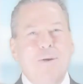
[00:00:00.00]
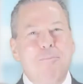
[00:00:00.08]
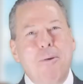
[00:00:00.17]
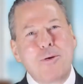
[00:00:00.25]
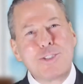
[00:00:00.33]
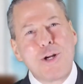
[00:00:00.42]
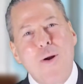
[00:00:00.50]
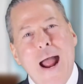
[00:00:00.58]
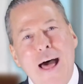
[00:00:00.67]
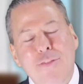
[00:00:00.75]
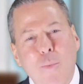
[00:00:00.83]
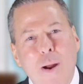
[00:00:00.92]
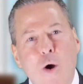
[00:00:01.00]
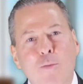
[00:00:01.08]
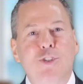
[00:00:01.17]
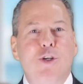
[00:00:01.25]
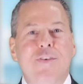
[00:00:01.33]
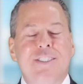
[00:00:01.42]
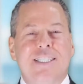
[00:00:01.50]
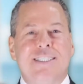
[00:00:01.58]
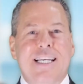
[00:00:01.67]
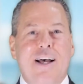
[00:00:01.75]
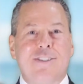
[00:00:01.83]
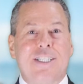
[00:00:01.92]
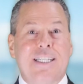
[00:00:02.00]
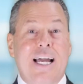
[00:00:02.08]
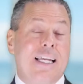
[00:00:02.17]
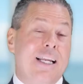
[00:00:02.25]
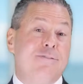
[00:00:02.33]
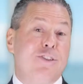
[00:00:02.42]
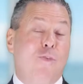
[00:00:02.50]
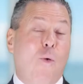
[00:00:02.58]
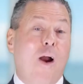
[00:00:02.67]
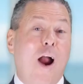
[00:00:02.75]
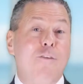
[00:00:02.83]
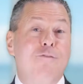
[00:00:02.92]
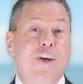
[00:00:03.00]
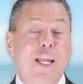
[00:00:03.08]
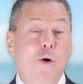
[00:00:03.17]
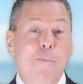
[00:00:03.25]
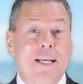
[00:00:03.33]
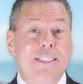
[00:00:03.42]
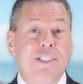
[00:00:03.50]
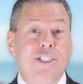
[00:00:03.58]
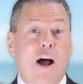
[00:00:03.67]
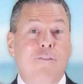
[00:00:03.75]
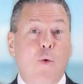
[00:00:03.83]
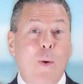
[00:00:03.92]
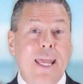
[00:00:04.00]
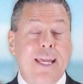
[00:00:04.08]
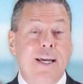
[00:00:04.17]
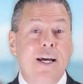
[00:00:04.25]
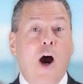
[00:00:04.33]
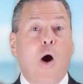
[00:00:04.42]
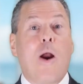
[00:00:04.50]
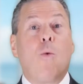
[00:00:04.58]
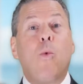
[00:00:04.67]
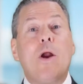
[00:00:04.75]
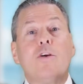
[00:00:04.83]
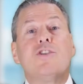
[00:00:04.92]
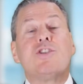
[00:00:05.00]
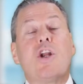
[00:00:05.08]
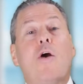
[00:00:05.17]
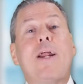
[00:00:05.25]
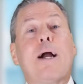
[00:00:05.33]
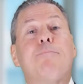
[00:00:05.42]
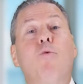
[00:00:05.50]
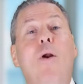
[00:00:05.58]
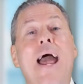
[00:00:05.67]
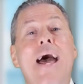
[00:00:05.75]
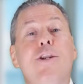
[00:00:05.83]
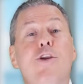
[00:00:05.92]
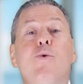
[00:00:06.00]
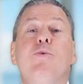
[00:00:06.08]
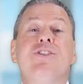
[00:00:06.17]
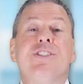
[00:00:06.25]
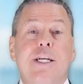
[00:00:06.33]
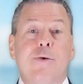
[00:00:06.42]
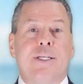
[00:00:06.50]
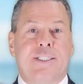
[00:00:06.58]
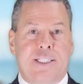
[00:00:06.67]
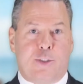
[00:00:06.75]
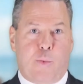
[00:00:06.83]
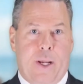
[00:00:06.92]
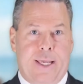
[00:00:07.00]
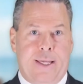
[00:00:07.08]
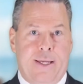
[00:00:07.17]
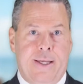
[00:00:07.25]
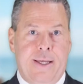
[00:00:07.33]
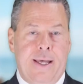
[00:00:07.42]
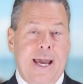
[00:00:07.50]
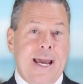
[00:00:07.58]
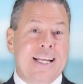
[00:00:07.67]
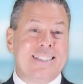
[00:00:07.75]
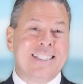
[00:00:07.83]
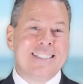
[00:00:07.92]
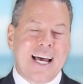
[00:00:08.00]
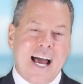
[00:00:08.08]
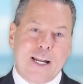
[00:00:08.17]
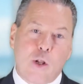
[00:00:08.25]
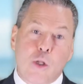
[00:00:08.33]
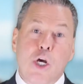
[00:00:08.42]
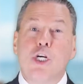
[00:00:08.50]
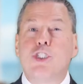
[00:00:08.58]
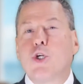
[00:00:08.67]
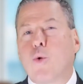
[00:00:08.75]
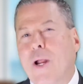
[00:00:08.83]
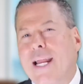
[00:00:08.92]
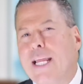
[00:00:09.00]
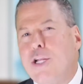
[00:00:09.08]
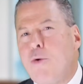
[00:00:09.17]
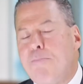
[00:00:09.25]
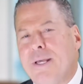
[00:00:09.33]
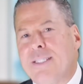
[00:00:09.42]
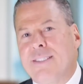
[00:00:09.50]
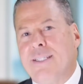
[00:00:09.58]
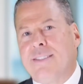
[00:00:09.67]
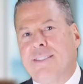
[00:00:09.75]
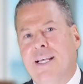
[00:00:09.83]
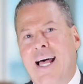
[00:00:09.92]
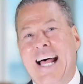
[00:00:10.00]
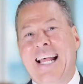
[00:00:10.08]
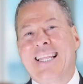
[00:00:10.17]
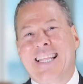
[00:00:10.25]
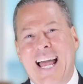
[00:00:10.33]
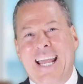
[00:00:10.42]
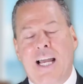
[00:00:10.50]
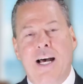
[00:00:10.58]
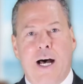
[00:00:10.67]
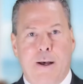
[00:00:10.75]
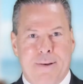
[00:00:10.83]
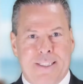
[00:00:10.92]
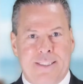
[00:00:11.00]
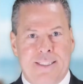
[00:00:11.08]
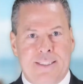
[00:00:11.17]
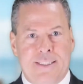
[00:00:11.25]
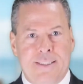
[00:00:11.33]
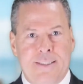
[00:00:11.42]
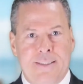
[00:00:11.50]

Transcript: Hello, Berkshire Hathaway Home Services sales executives for our video message of the week. All right, we're starting a brand new series this week, and it's entitled Treating Your Business Like a Business.